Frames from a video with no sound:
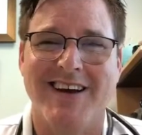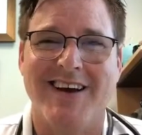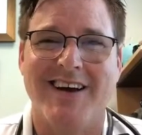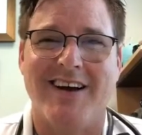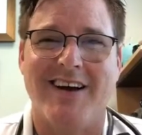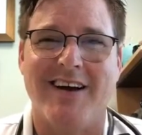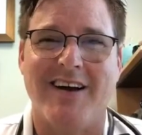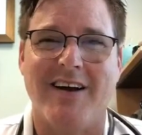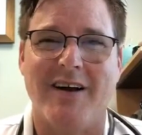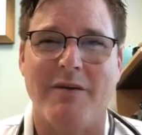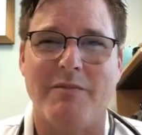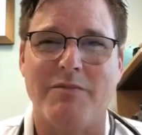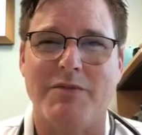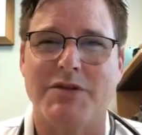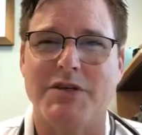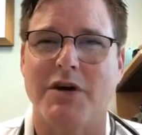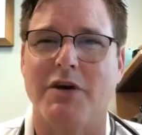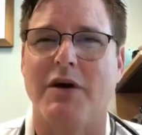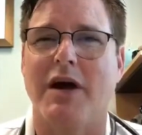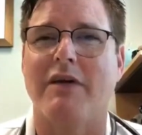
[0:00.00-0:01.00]

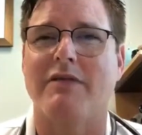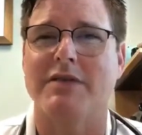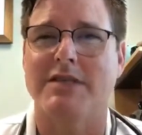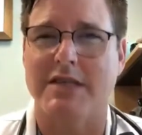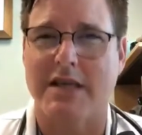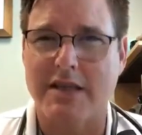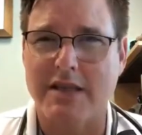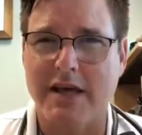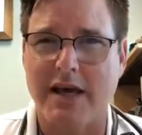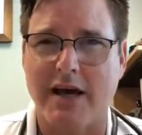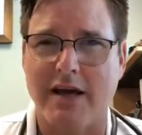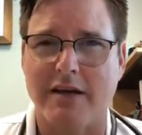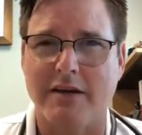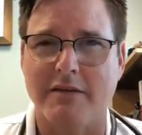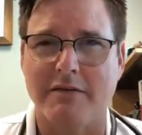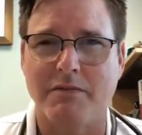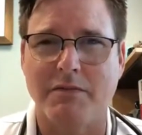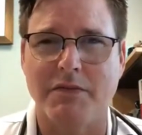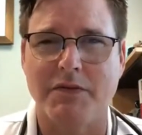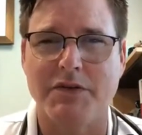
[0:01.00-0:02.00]
So having said that,
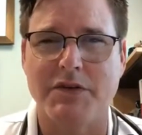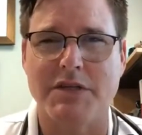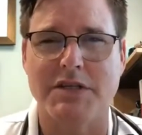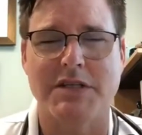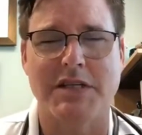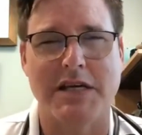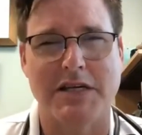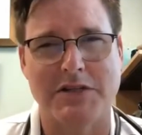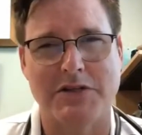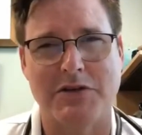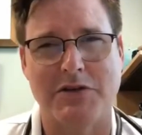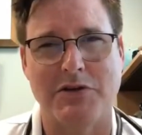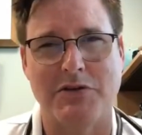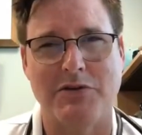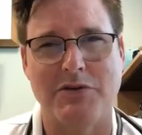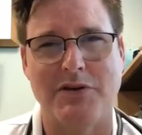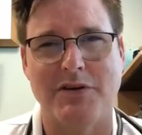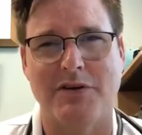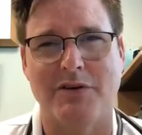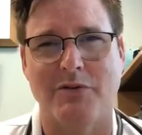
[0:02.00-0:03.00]
just stay
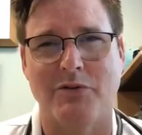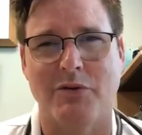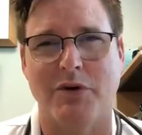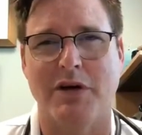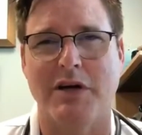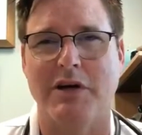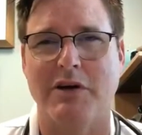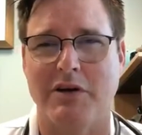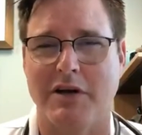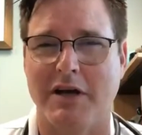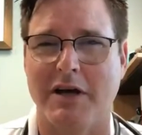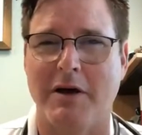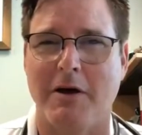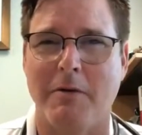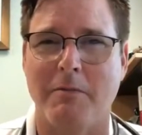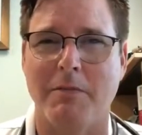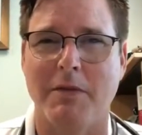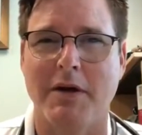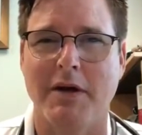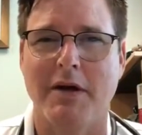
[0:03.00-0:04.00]
tuned. We're here to
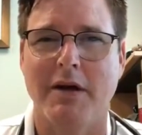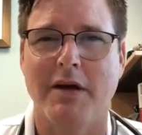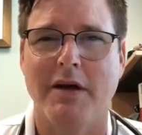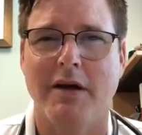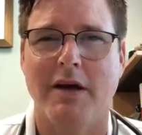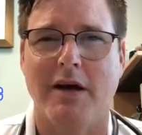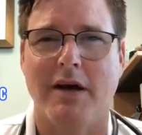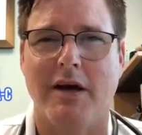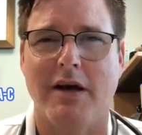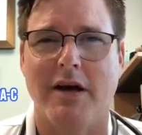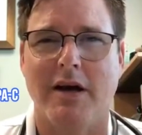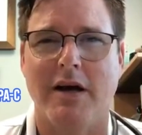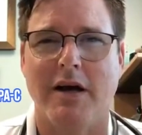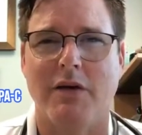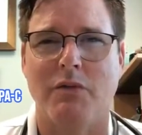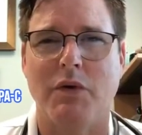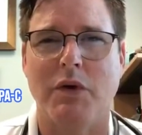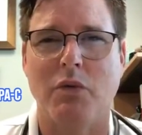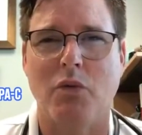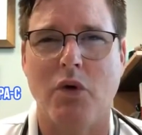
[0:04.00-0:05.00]
help,
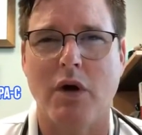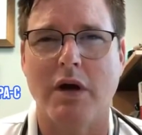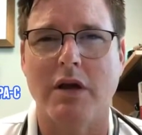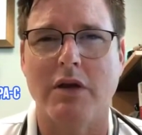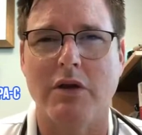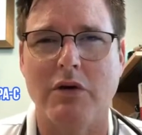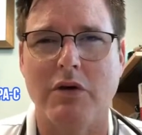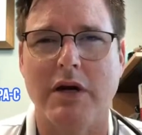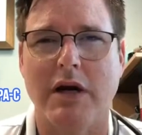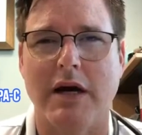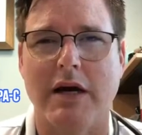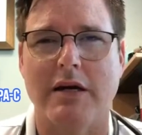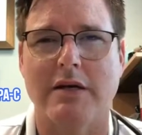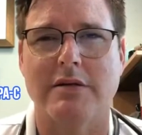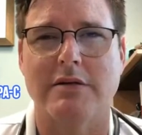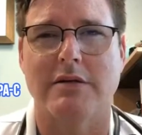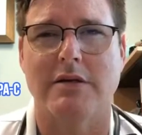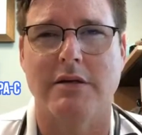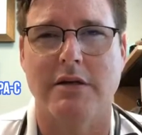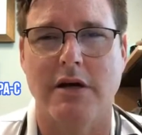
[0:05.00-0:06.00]
and we want you
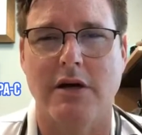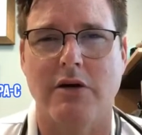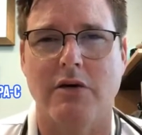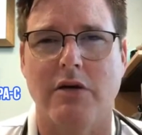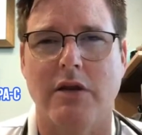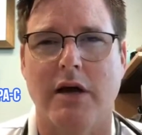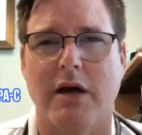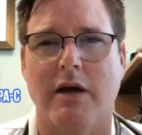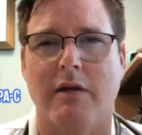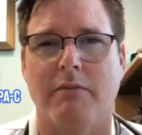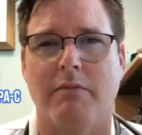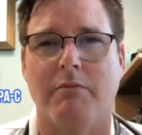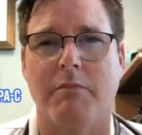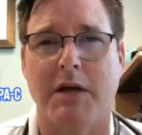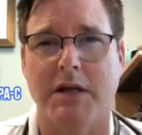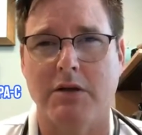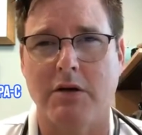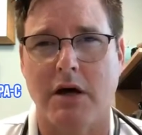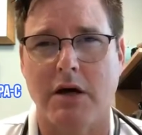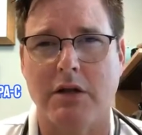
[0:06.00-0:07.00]
guys to know that
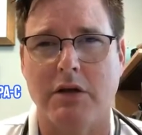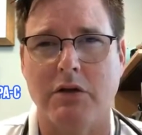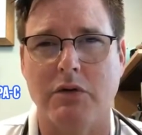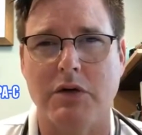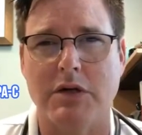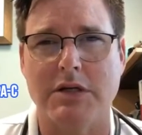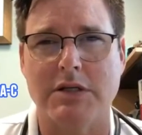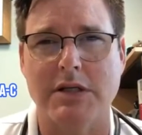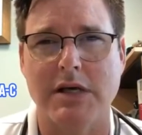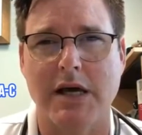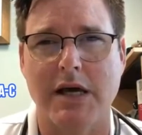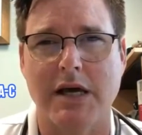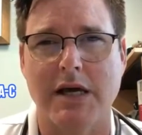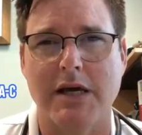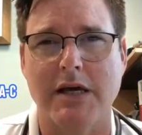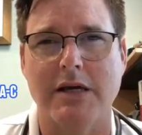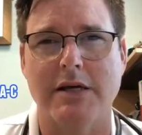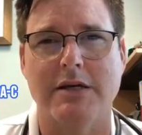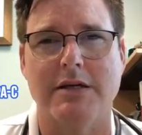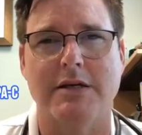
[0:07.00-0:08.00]

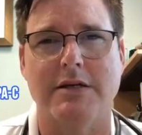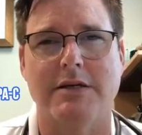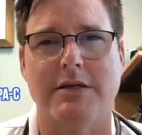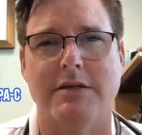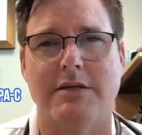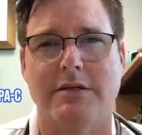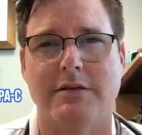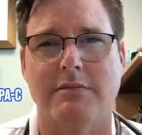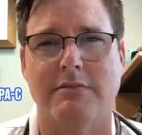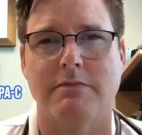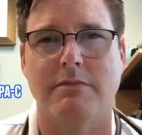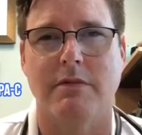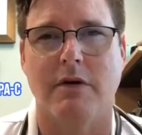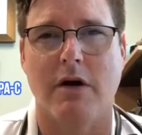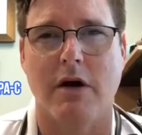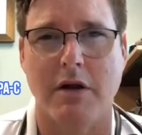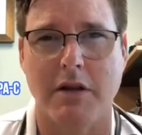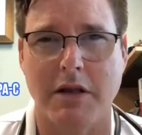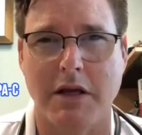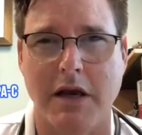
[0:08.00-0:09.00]
MEDTALKUSA is
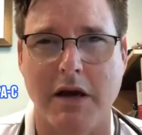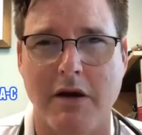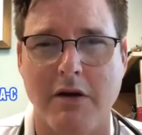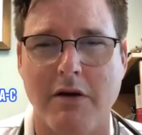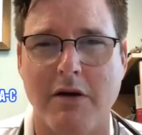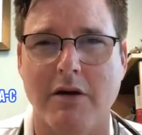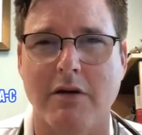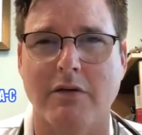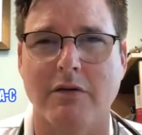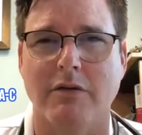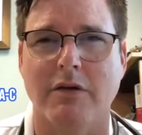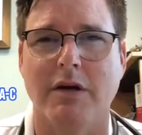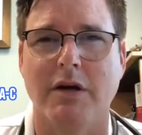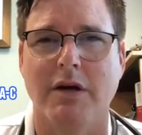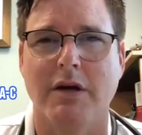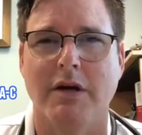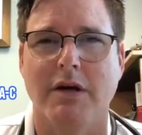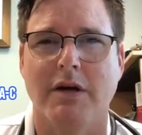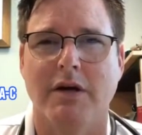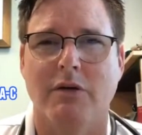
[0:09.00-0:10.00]
on the air, and
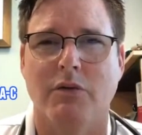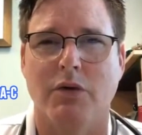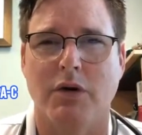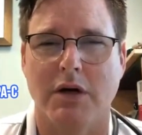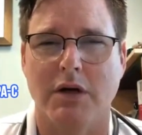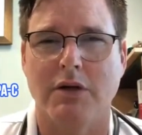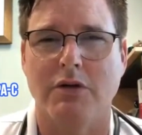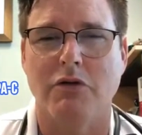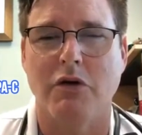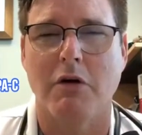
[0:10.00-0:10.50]
we're going to do